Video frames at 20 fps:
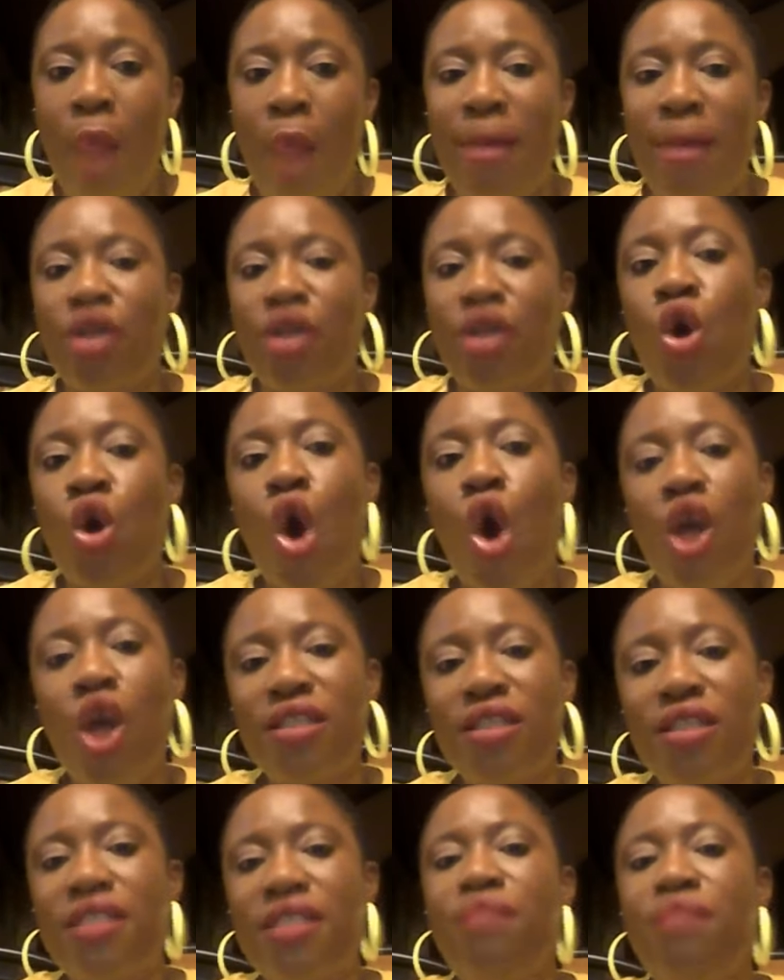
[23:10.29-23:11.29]
but
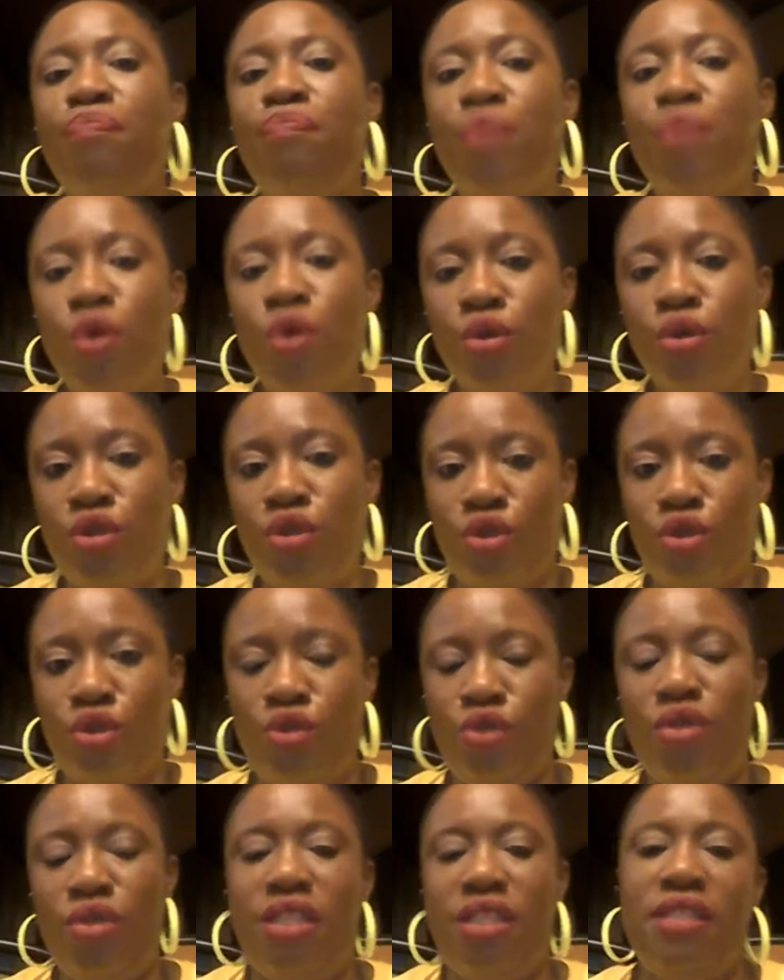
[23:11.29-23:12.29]
contribute
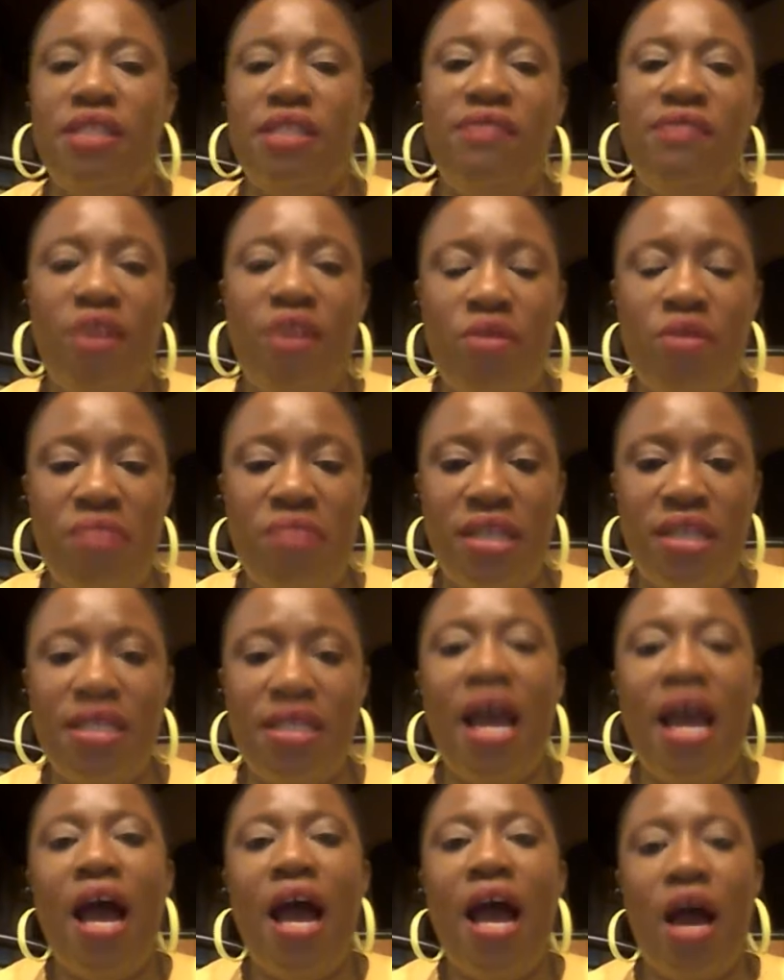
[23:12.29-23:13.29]
to its development
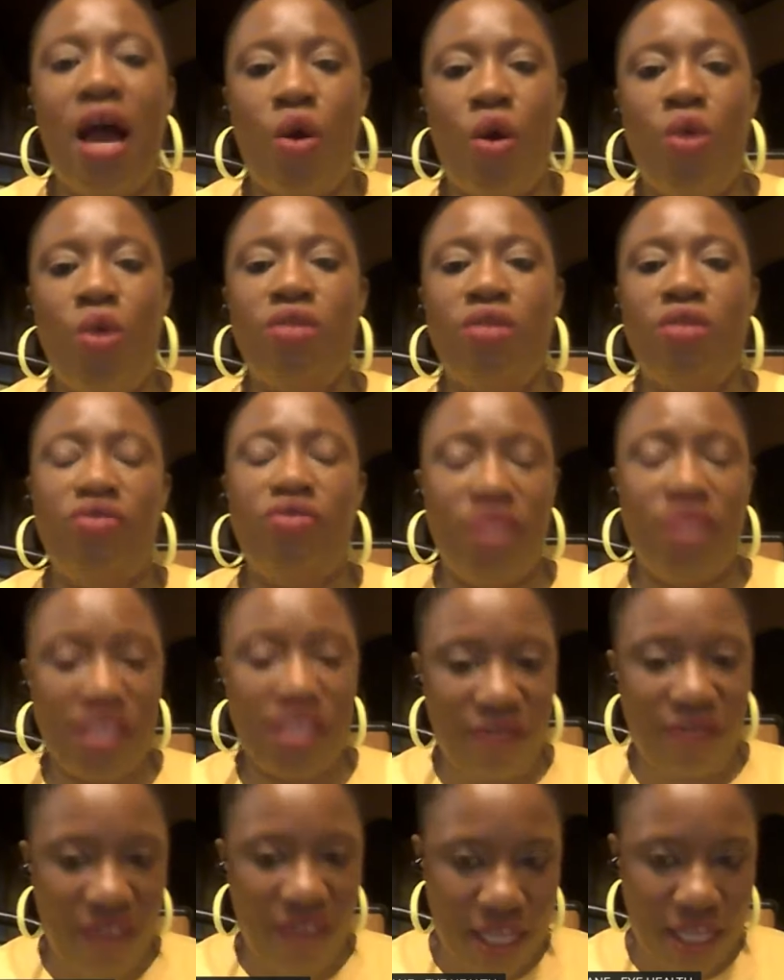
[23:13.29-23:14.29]
are called risk
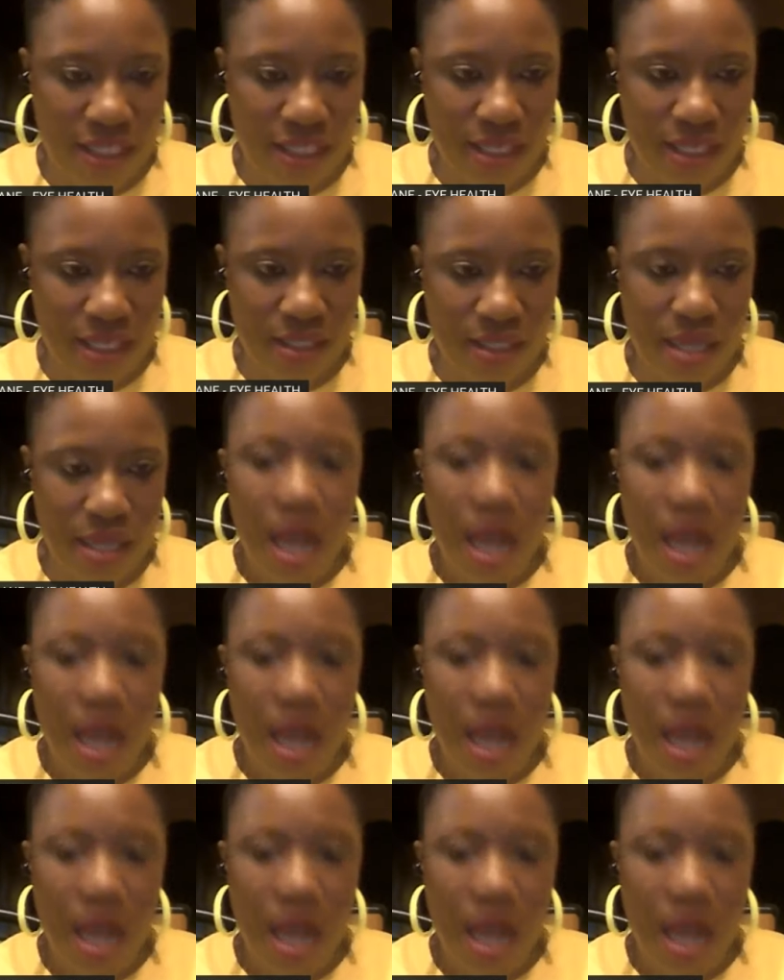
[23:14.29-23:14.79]
factors.